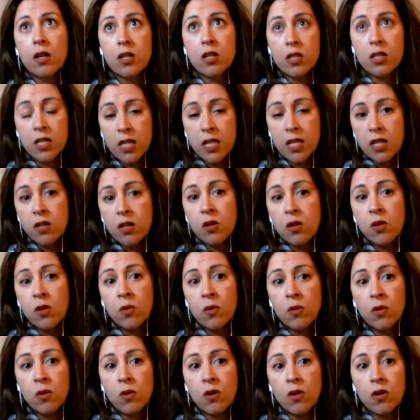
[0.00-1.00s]

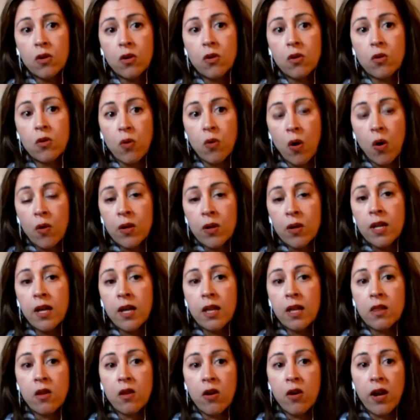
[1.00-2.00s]
continue growing
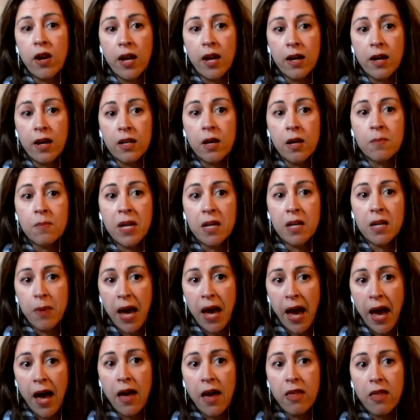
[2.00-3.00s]
in their economic
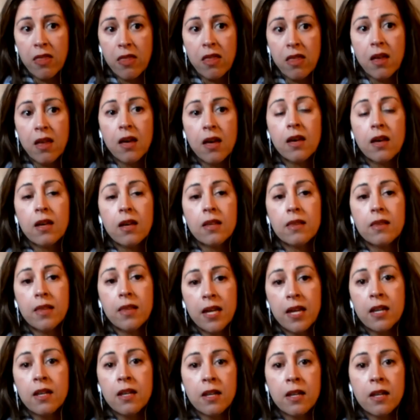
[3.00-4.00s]
path.
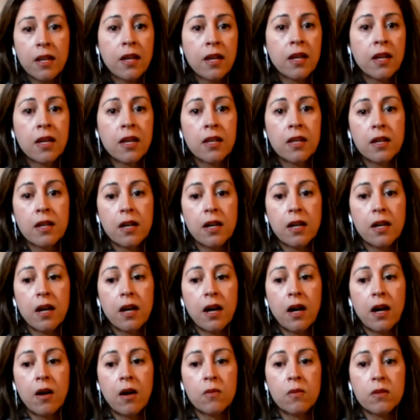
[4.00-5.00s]
They need,
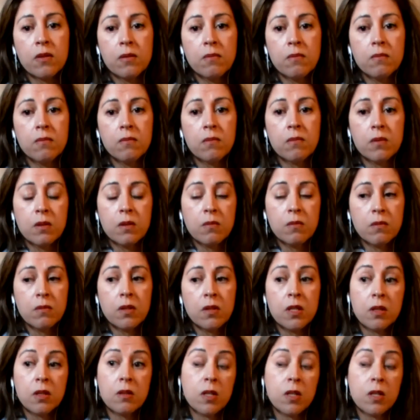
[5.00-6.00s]

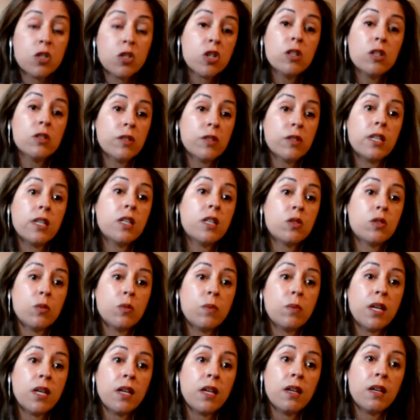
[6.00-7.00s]
the children need to
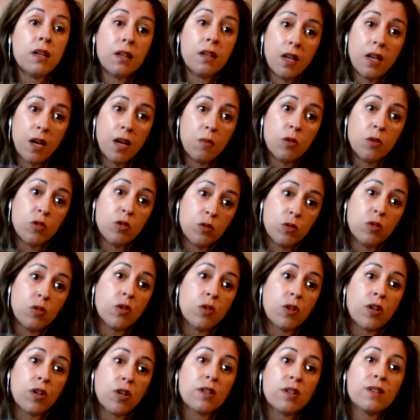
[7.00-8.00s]
be able to
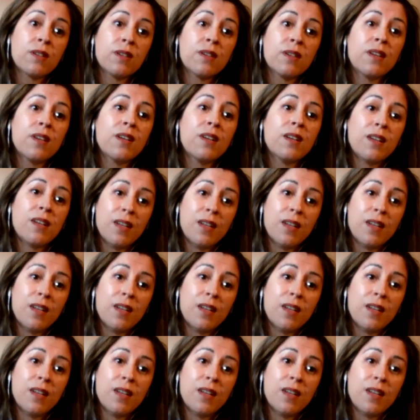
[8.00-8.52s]
learn